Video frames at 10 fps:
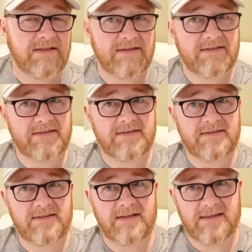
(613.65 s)
There's
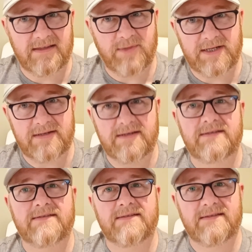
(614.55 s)
the
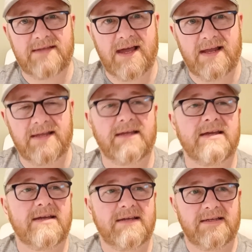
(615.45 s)
bitterness, the tanning,
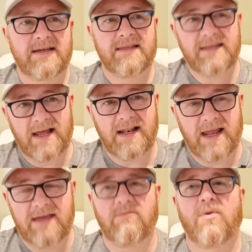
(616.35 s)
you're getting that
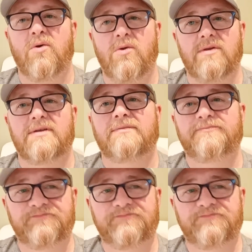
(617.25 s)
light malt.